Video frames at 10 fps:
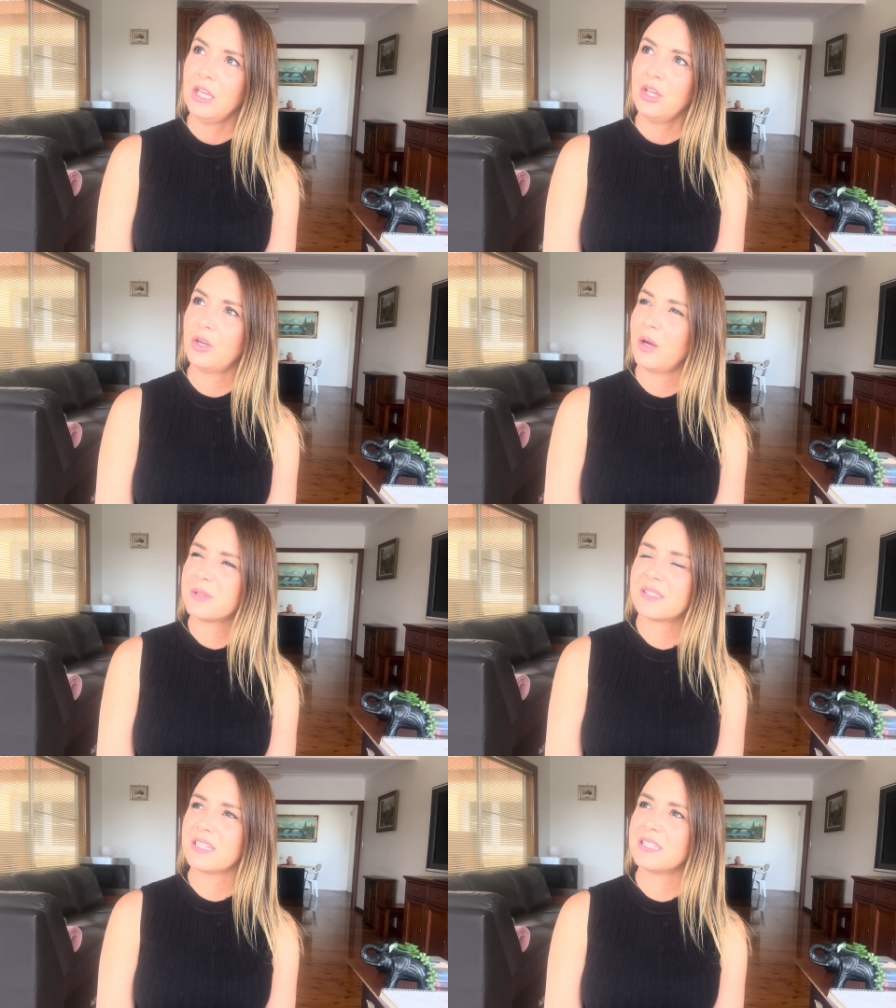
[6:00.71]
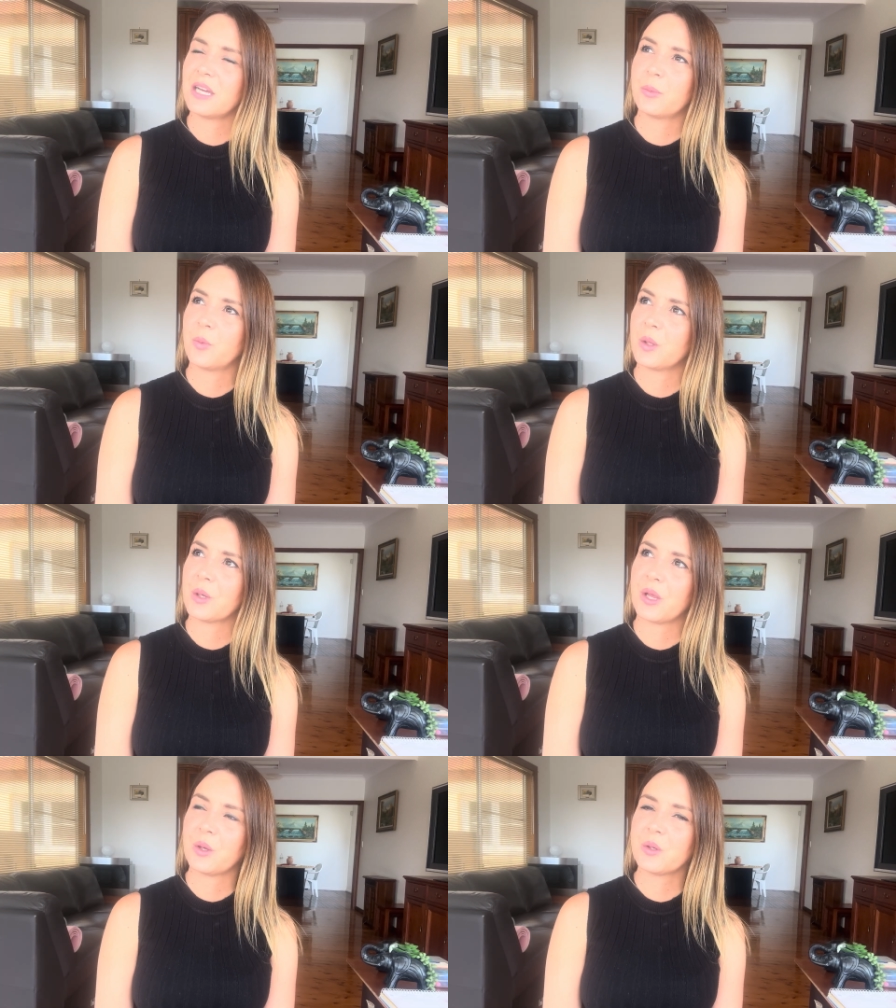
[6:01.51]
I was sitting down with one
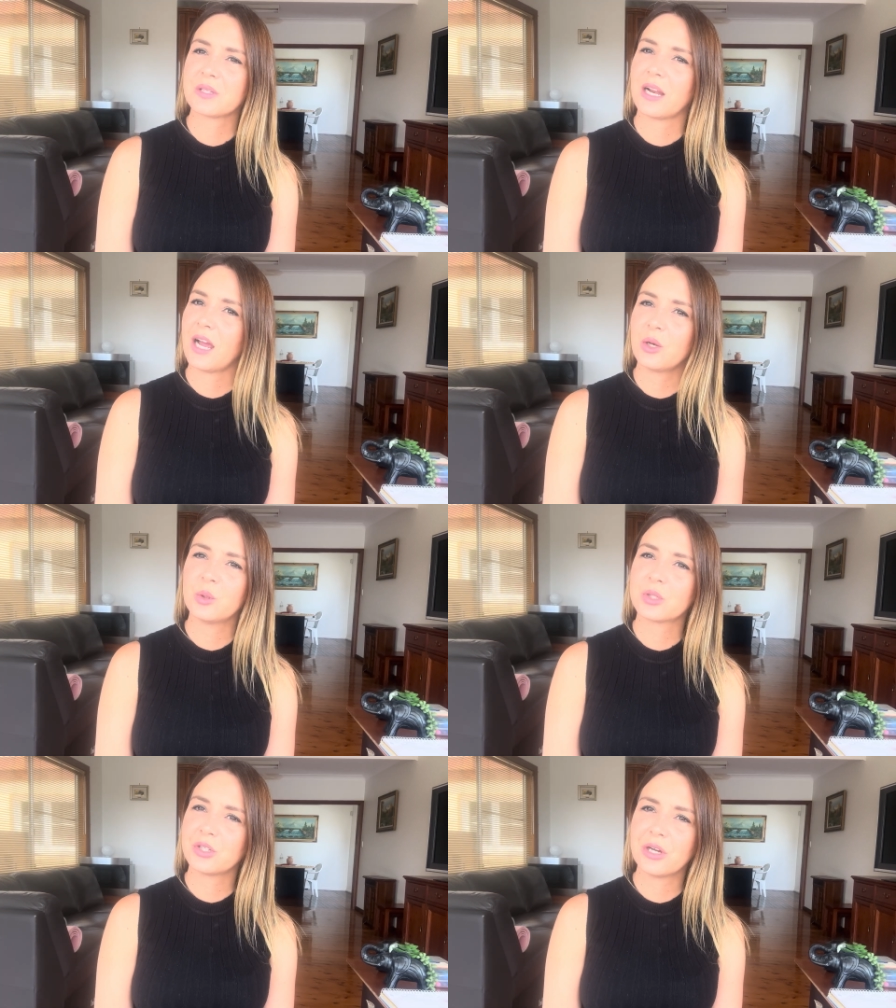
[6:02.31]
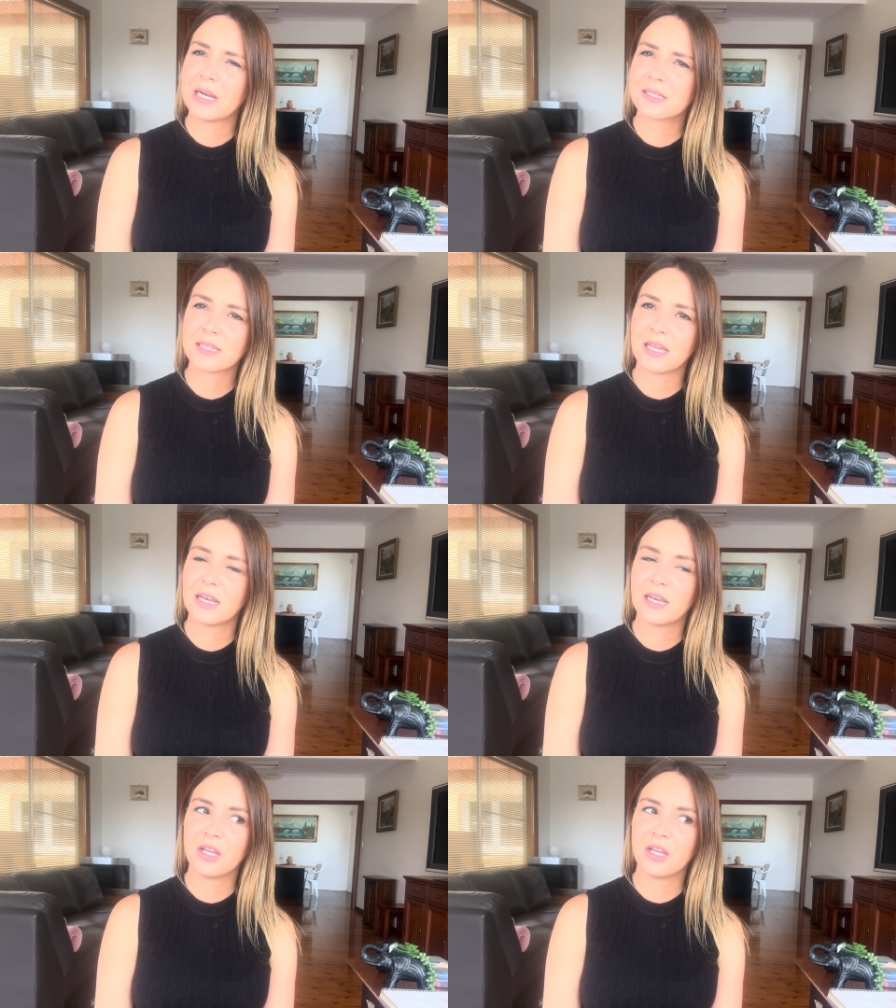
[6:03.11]
of the girls, and I kind of looked at her and I said,